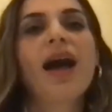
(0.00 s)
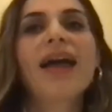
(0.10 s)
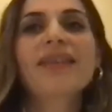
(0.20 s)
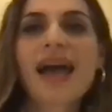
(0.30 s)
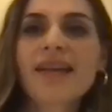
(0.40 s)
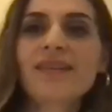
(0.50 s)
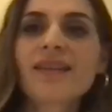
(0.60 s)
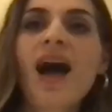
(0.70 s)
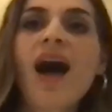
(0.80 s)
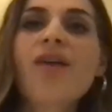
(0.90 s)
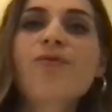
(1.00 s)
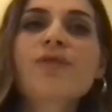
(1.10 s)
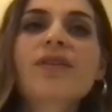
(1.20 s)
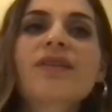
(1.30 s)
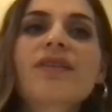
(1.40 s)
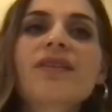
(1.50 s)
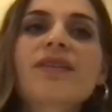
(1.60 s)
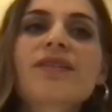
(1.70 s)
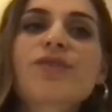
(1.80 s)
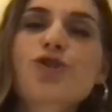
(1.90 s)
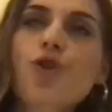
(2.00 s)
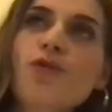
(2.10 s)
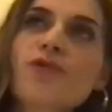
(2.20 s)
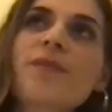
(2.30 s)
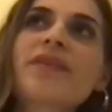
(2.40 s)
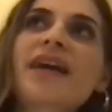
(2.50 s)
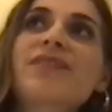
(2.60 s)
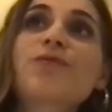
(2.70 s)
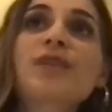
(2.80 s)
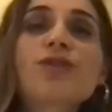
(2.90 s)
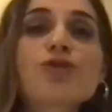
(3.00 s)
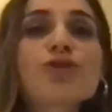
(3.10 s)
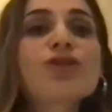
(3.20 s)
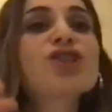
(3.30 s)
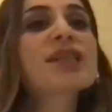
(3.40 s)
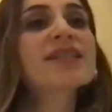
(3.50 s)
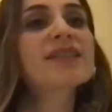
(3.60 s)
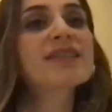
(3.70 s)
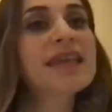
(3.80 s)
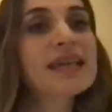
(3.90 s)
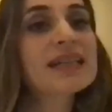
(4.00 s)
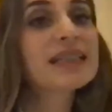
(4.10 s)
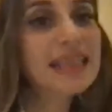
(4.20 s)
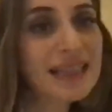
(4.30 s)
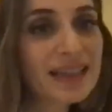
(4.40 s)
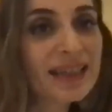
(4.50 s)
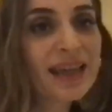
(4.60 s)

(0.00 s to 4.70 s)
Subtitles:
And then how to show them that we shouldn't just think CLIL